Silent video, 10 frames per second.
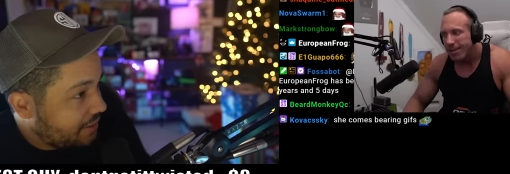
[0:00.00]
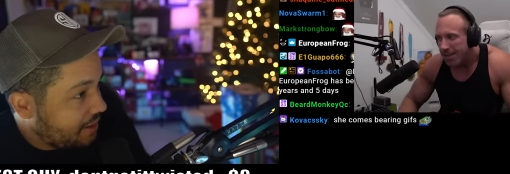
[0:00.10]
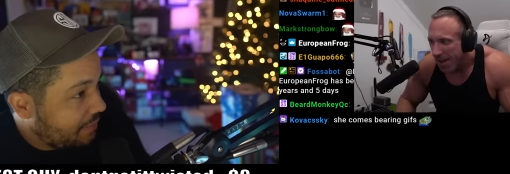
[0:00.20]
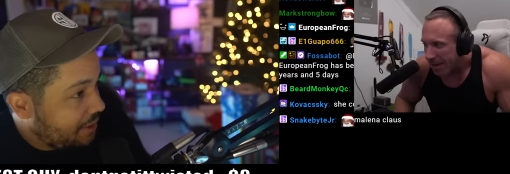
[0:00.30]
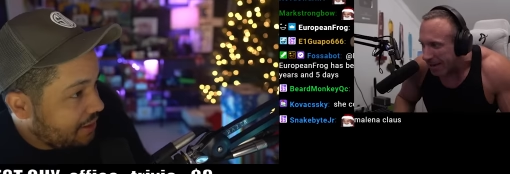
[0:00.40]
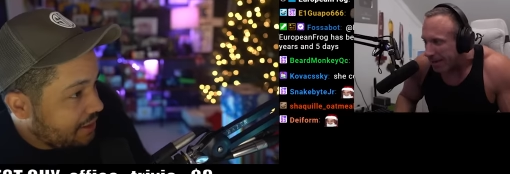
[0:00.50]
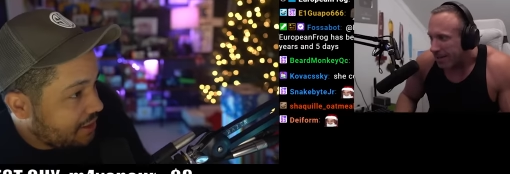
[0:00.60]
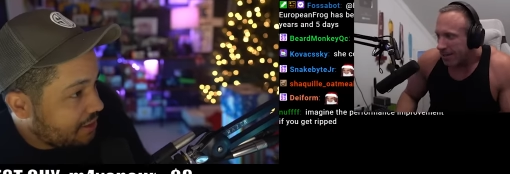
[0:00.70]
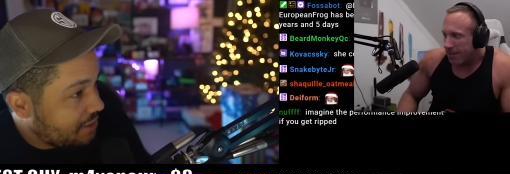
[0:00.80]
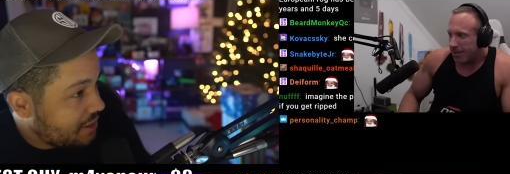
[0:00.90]
Speaker 1: Apparently
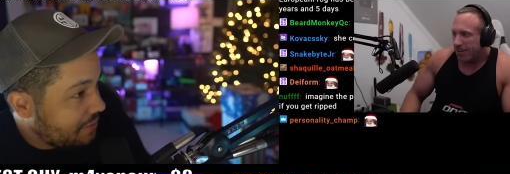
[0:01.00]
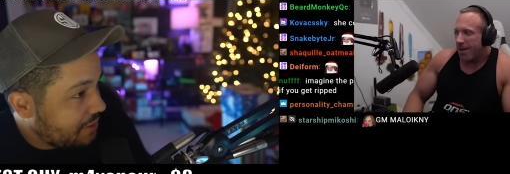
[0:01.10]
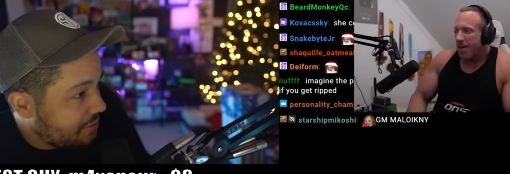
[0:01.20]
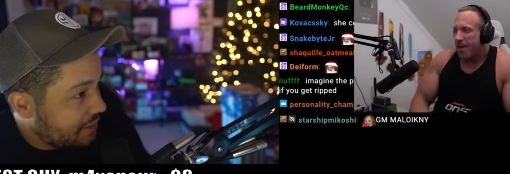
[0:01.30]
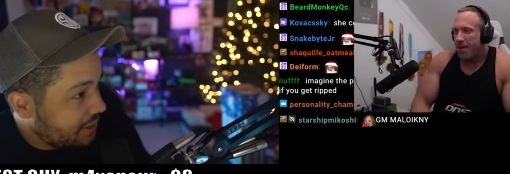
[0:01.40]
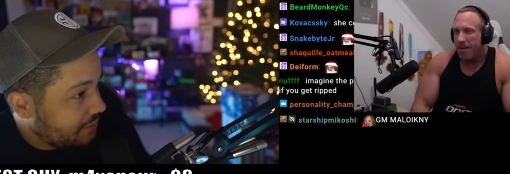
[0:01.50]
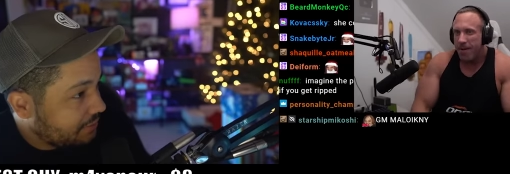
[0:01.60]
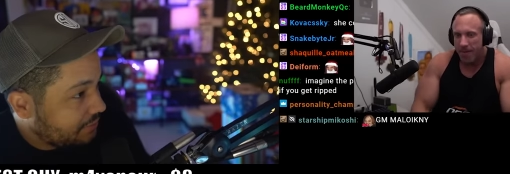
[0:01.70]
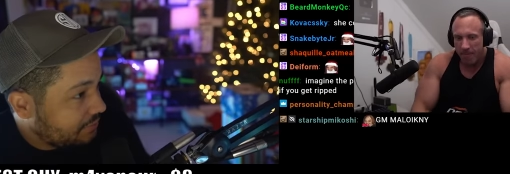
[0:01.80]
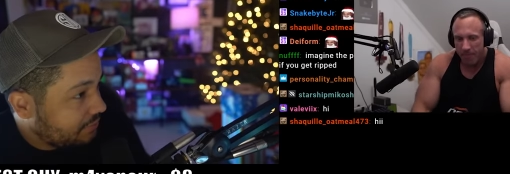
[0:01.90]
Knut's coming, Melina.
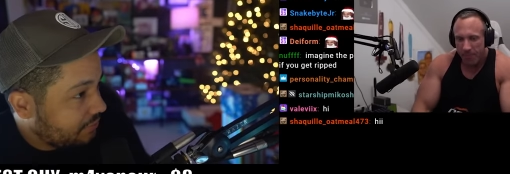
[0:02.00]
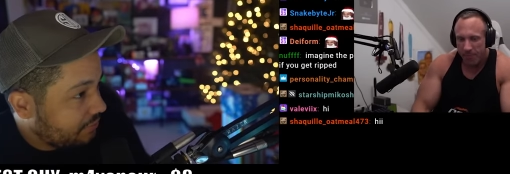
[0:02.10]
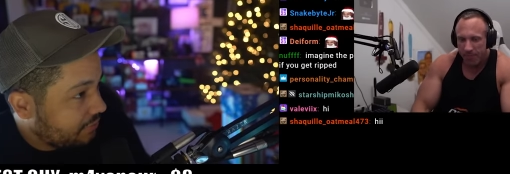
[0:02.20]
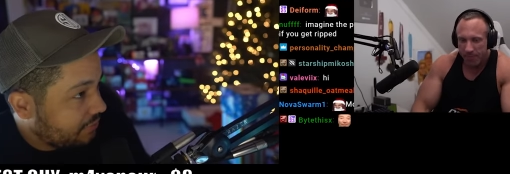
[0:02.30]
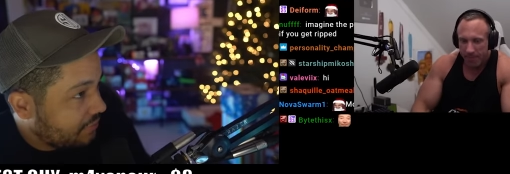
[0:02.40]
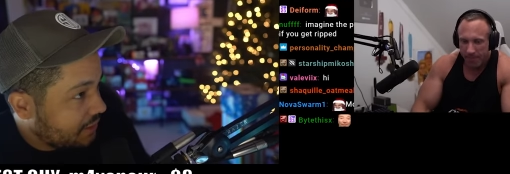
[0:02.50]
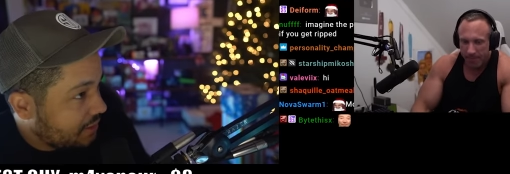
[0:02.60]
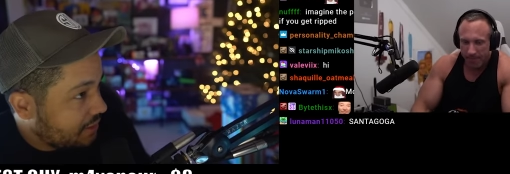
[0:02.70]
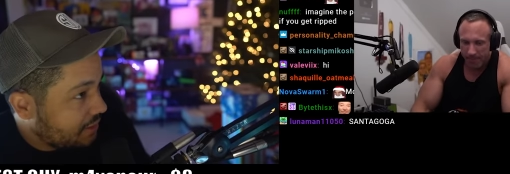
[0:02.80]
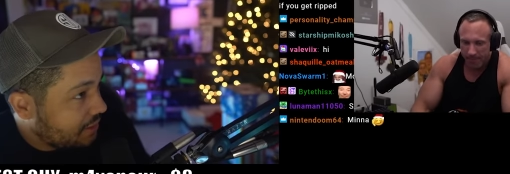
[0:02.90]
What?
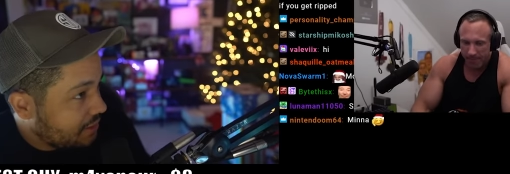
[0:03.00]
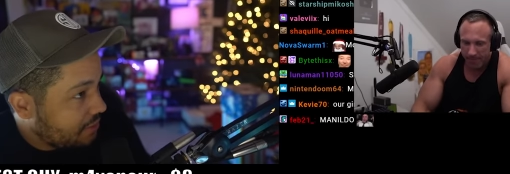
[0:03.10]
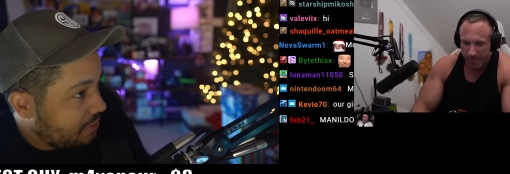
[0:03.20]
To